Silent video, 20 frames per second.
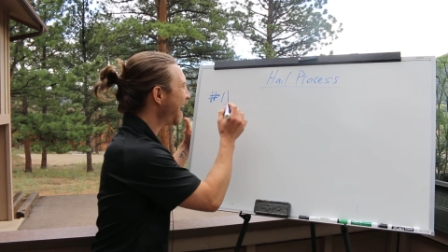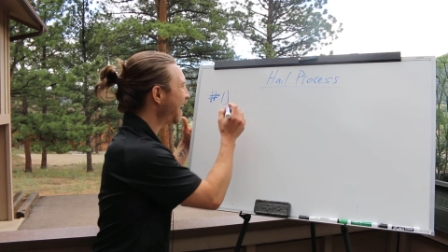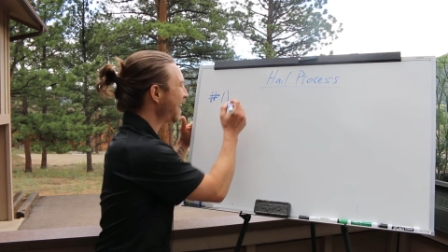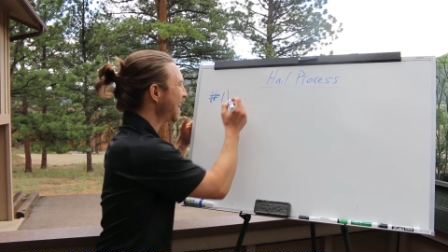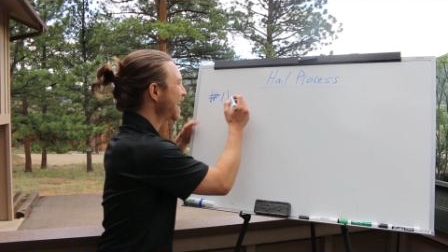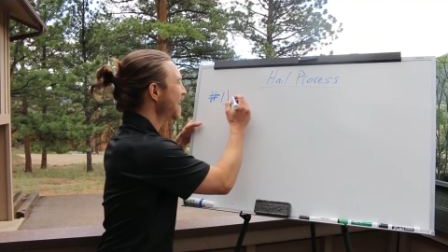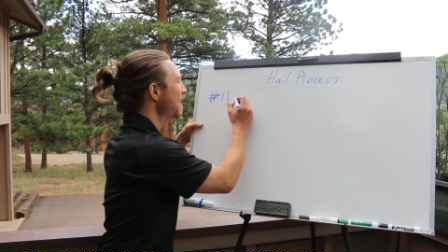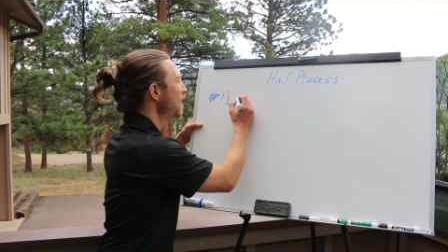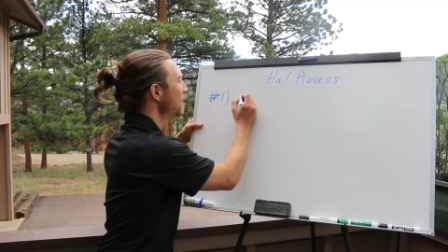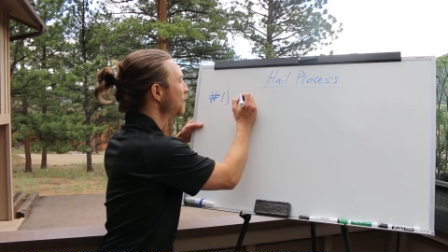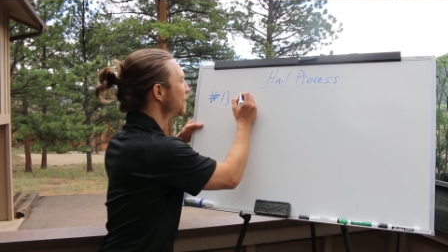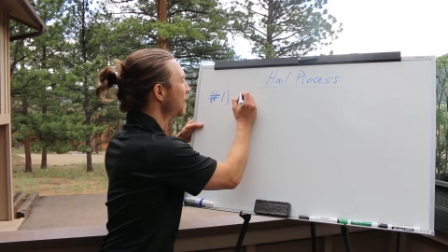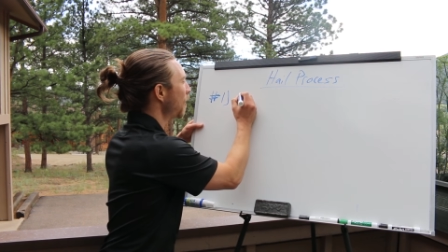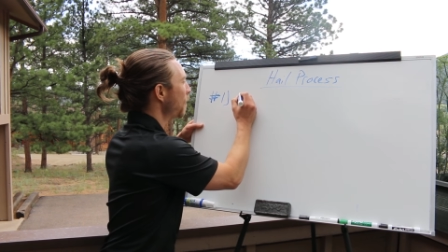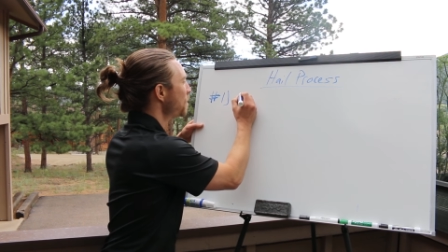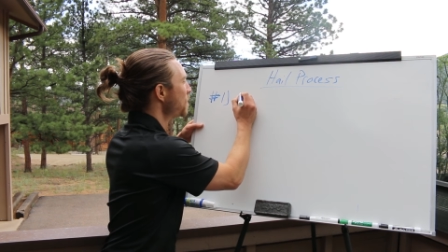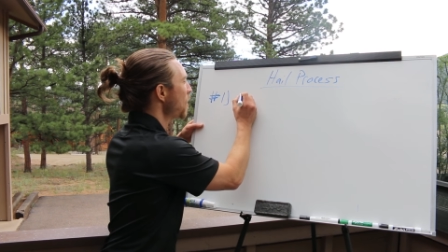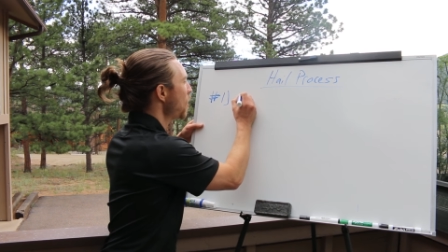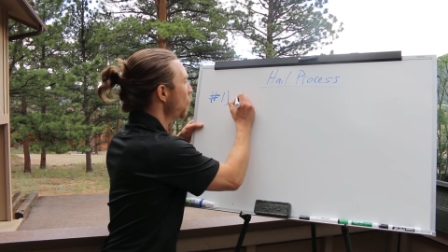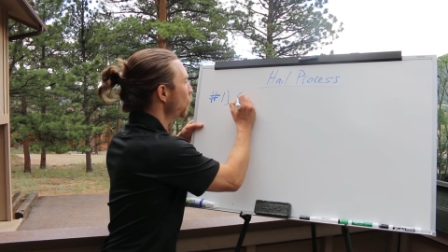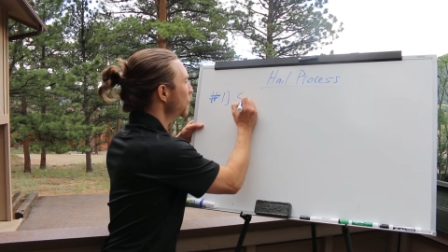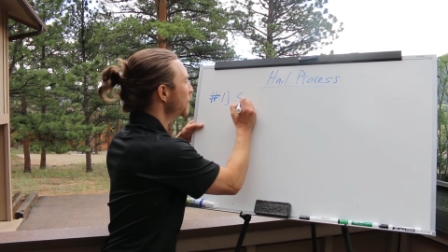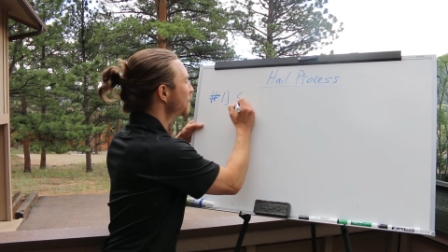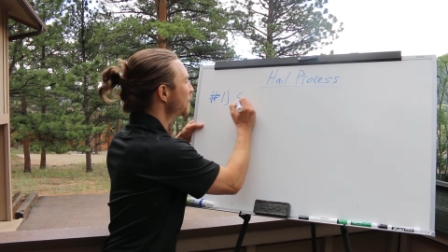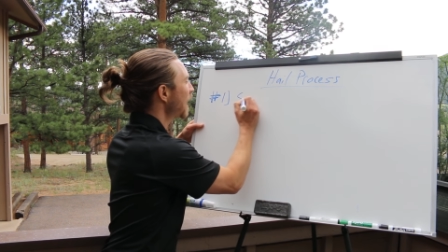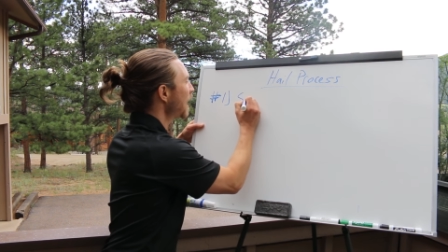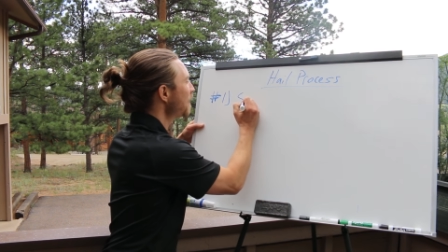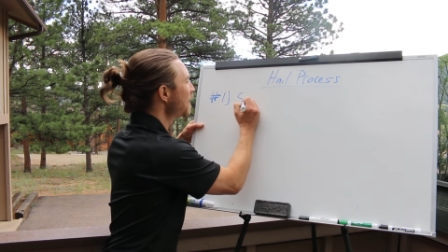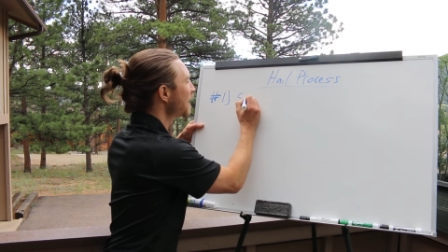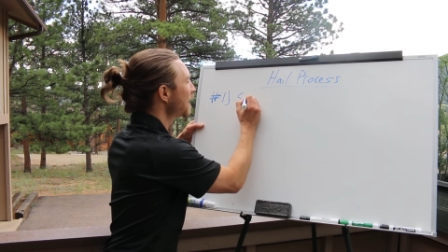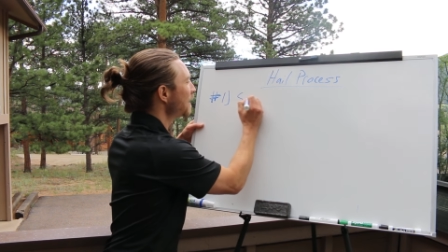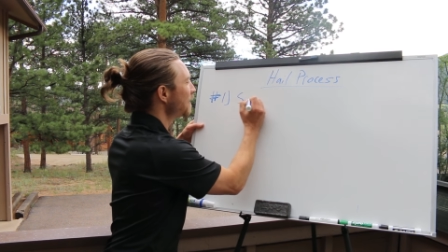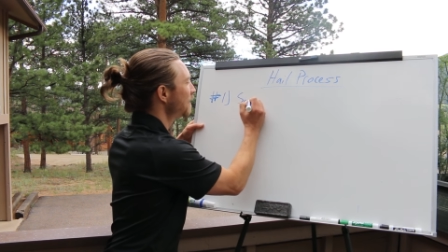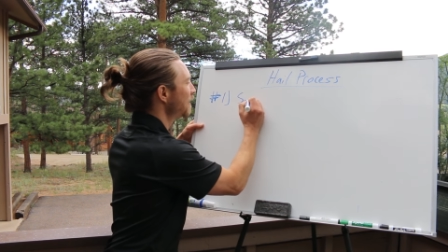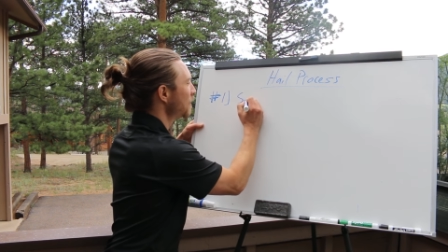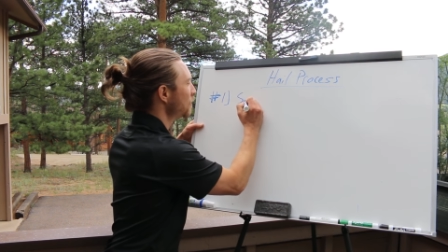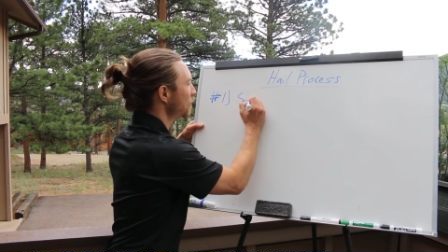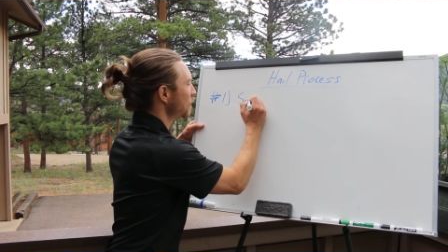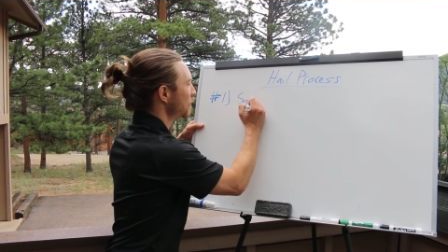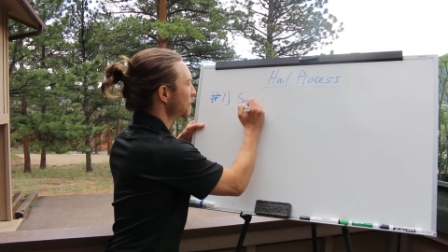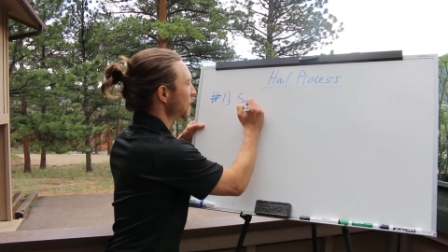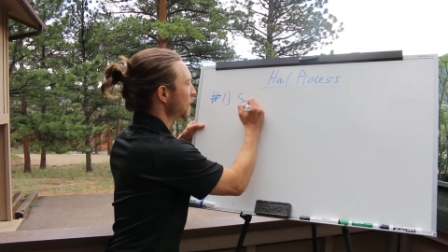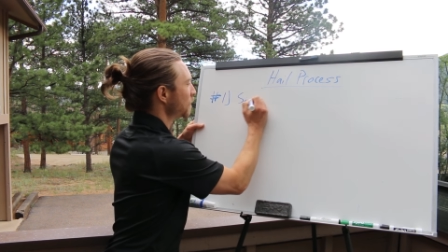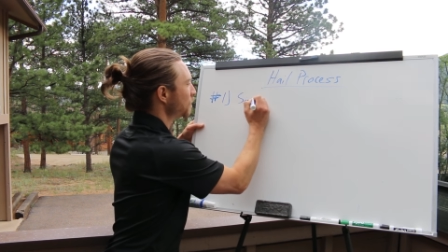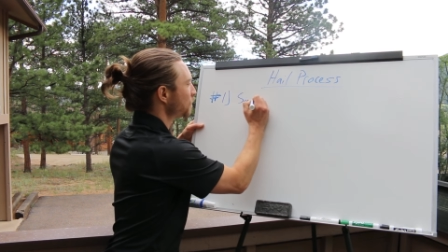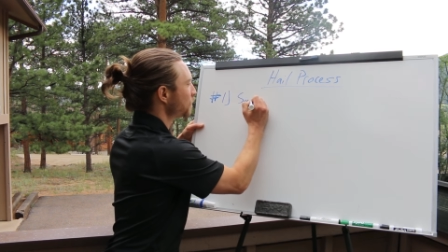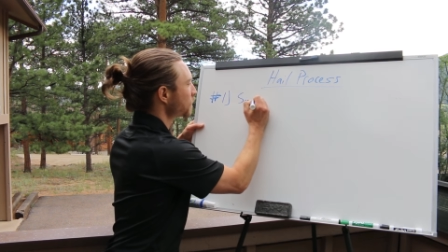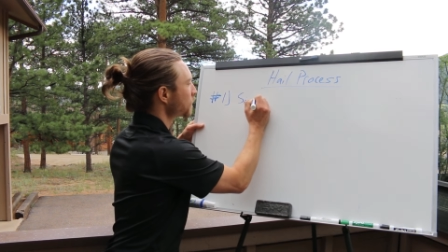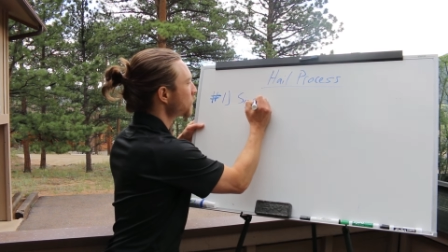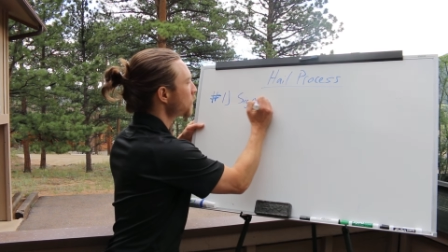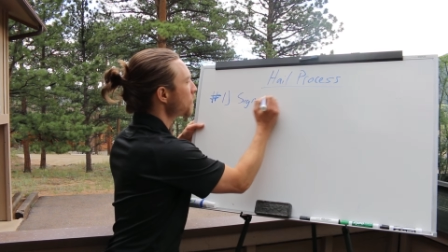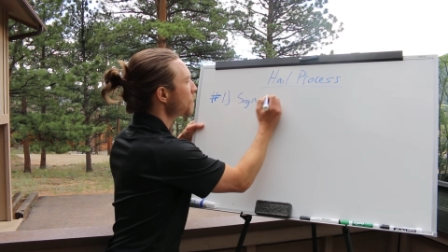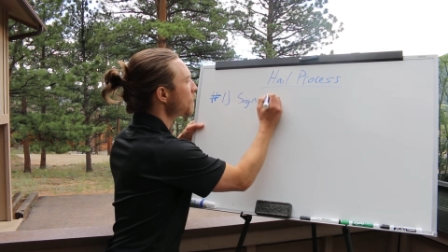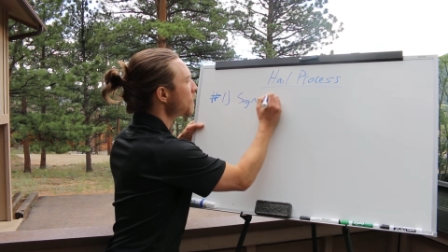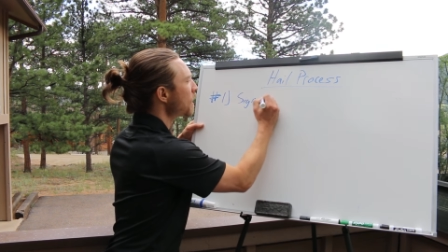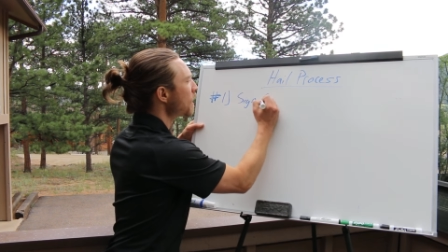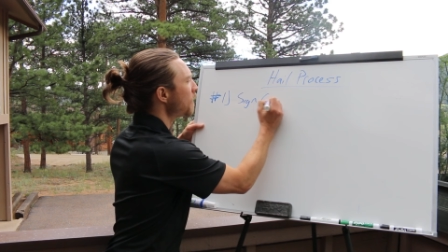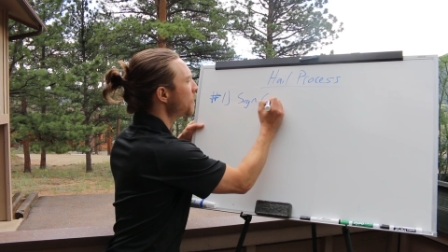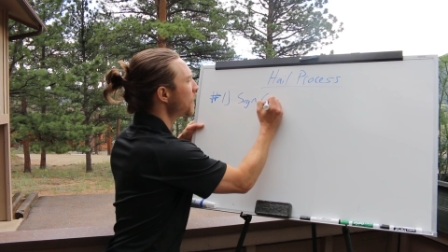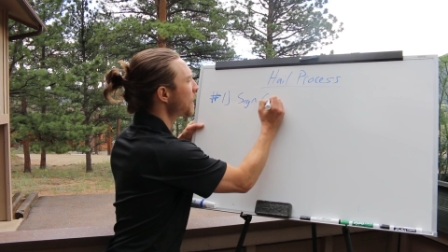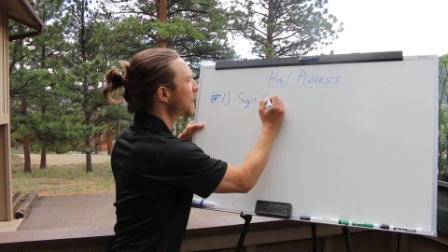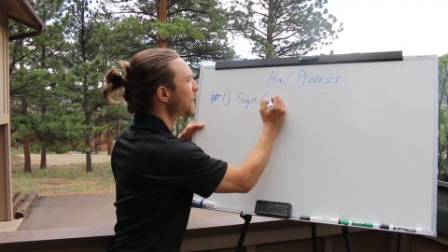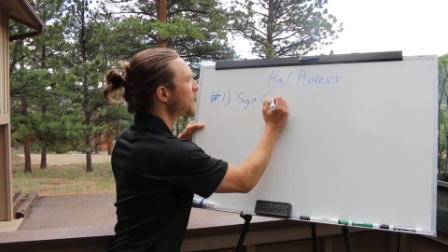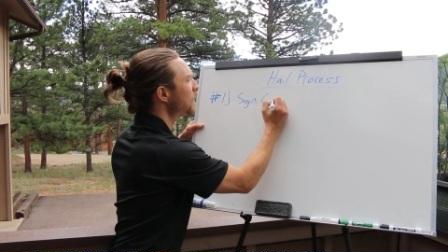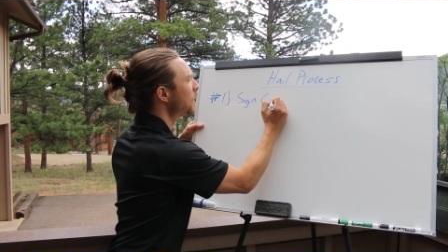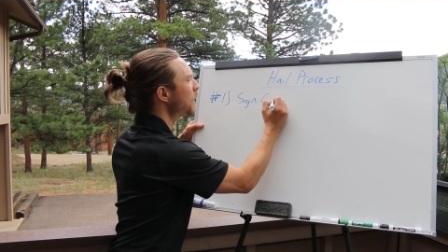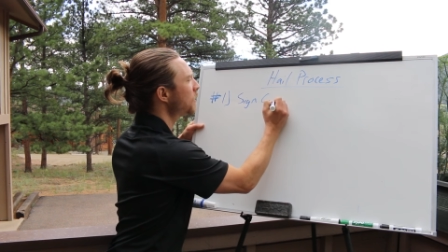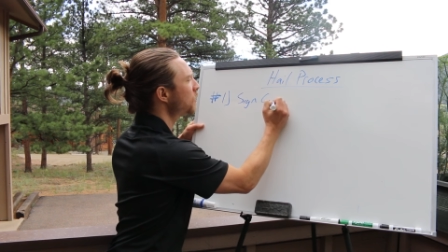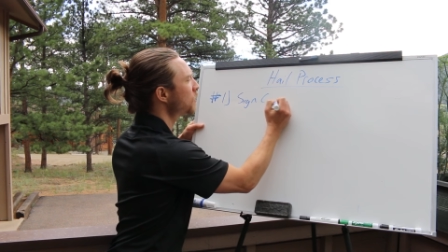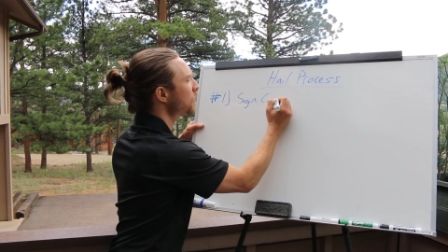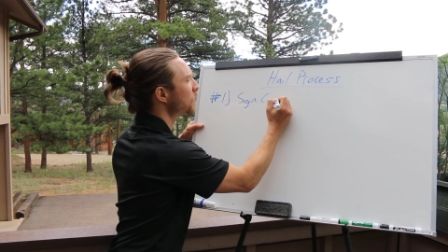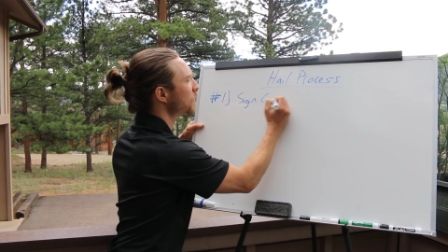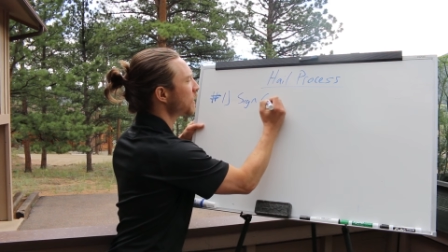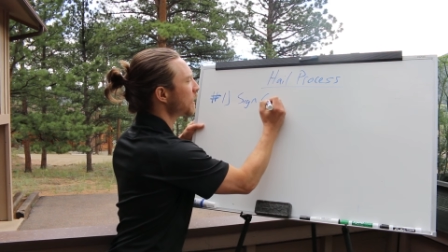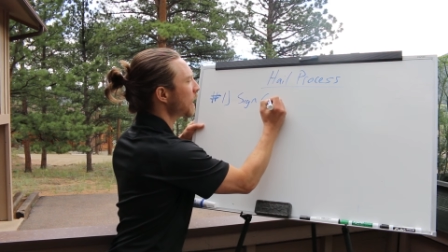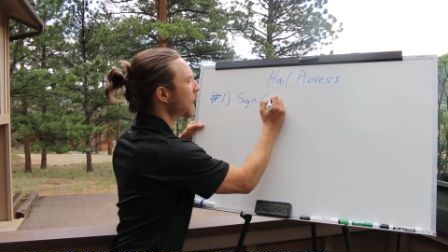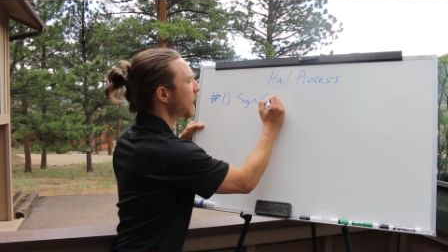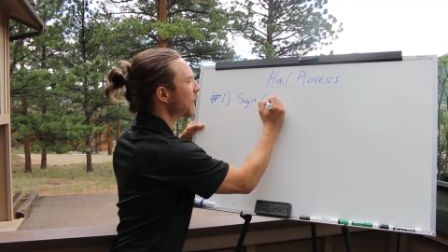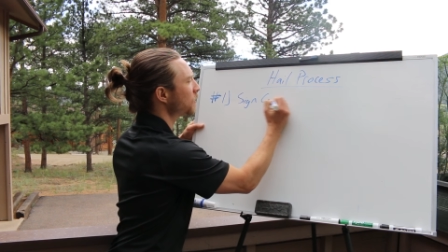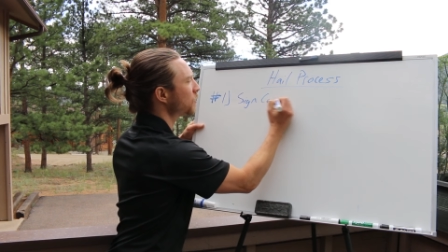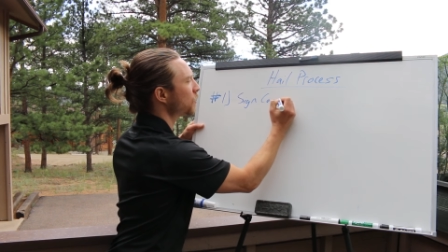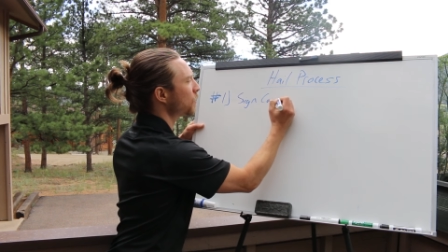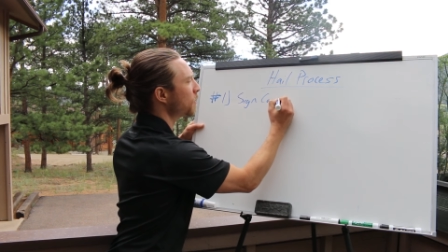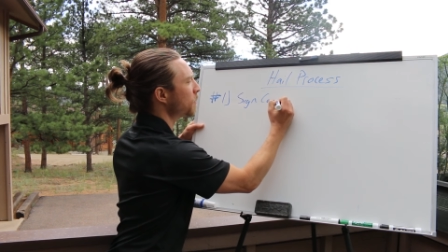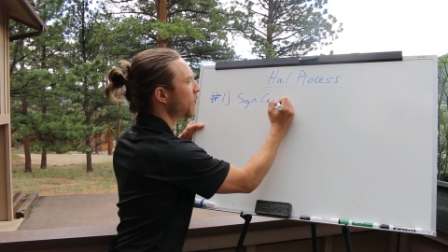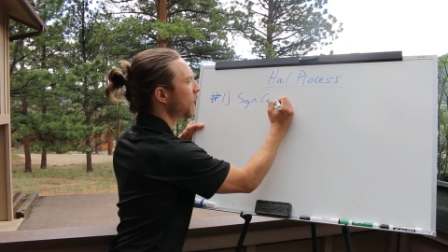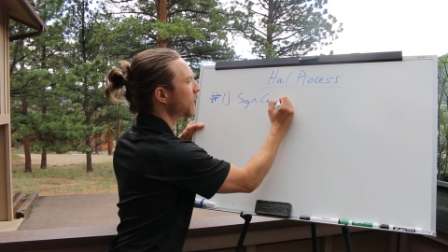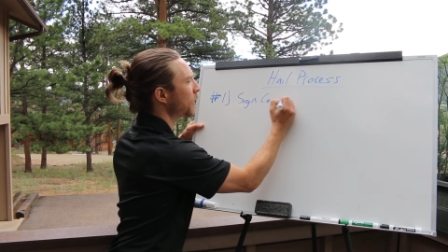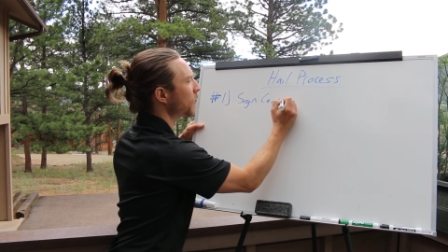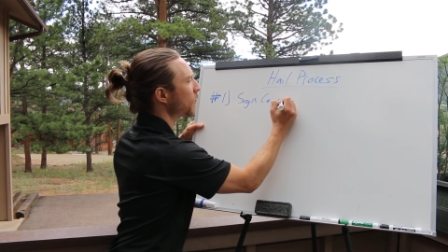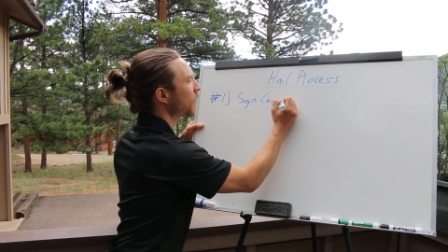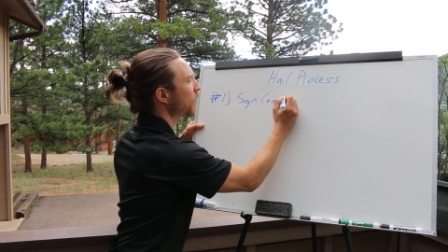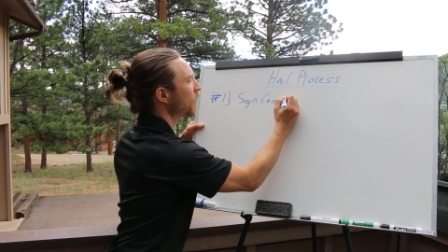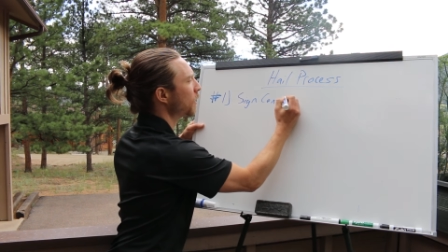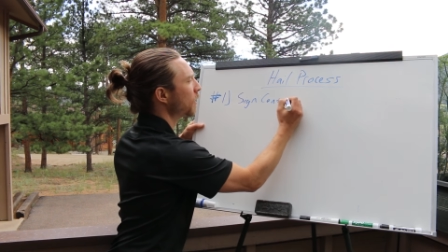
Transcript: All right, so we sign the contingency. The contingency, as a reminder,